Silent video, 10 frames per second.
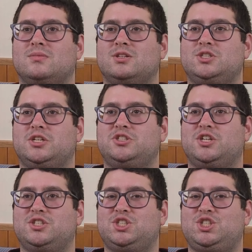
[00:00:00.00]
Shit, shit,
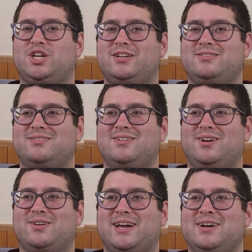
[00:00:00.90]
shit.
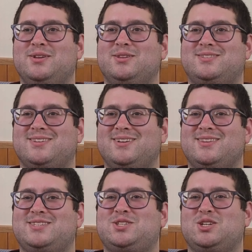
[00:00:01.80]
Okay, this,
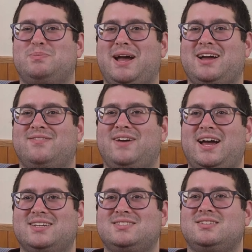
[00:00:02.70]
this turned bad
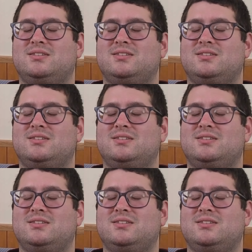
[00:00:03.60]
fast.